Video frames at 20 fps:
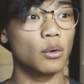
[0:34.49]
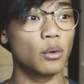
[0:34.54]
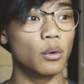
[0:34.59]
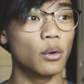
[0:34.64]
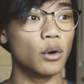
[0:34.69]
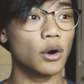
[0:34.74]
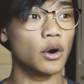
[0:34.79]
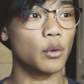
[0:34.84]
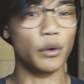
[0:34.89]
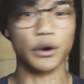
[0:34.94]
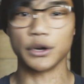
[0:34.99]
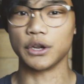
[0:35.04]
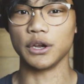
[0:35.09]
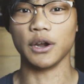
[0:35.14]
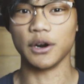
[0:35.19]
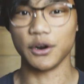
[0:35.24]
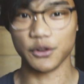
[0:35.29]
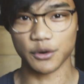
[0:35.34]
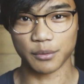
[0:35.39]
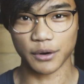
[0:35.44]
or
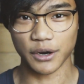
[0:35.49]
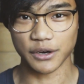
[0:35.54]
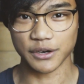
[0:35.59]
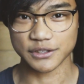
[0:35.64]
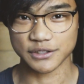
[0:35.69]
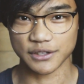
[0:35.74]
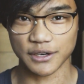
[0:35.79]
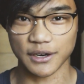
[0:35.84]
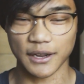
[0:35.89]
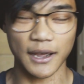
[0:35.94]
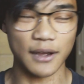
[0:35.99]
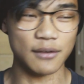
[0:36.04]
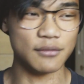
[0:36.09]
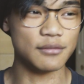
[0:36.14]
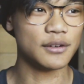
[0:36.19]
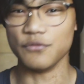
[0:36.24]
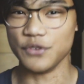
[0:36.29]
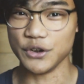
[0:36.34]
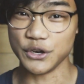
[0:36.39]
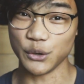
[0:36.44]
working on other projects that I
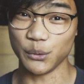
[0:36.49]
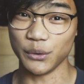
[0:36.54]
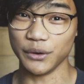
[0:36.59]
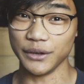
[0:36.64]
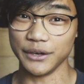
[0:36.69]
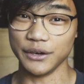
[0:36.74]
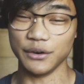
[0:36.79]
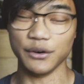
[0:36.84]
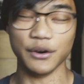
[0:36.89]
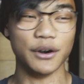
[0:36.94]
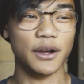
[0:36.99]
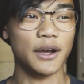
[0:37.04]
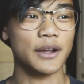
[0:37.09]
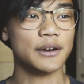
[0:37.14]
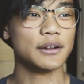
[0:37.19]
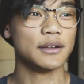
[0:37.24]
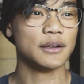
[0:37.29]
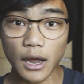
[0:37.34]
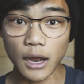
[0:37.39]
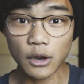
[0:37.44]
have, video related or
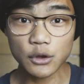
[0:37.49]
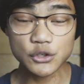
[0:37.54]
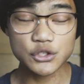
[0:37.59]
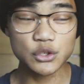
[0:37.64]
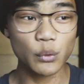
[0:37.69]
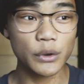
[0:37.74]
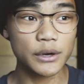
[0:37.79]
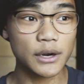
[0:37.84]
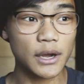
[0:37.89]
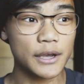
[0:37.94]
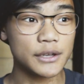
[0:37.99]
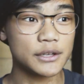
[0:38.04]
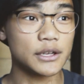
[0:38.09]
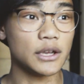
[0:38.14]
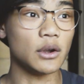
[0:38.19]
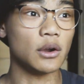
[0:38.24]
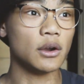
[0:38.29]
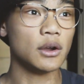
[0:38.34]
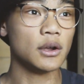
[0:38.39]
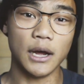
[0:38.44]
not. I also went
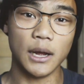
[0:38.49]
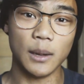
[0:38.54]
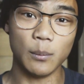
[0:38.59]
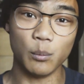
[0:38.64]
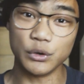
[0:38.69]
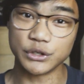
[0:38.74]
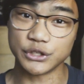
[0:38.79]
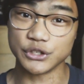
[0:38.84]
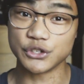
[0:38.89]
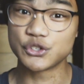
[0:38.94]
hiking, which